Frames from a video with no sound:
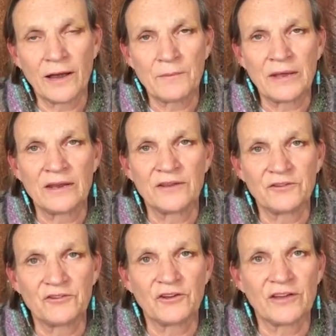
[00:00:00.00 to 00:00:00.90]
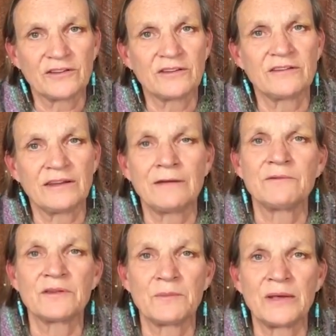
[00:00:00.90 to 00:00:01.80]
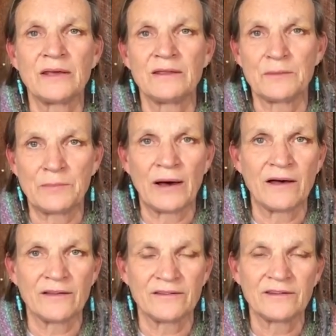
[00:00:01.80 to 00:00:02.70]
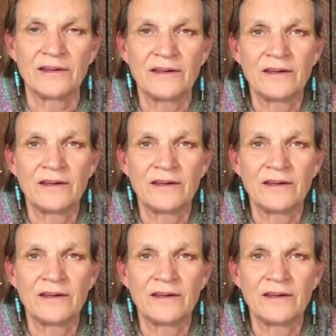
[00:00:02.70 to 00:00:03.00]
I mean, it just seems to be the buzz